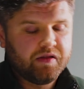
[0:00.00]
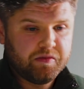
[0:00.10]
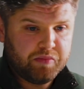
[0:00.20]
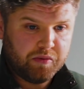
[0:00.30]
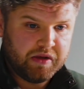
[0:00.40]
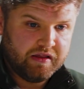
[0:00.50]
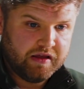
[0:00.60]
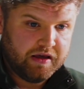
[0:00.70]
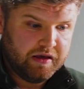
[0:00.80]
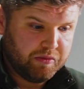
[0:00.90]
probably
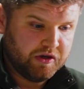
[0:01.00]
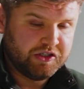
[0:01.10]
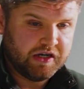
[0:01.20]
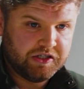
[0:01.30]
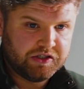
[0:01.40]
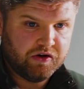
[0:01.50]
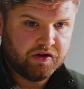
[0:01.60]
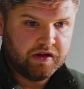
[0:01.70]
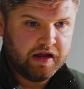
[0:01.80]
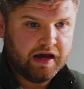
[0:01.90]
the appreciation
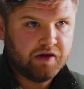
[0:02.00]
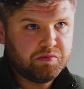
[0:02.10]
on house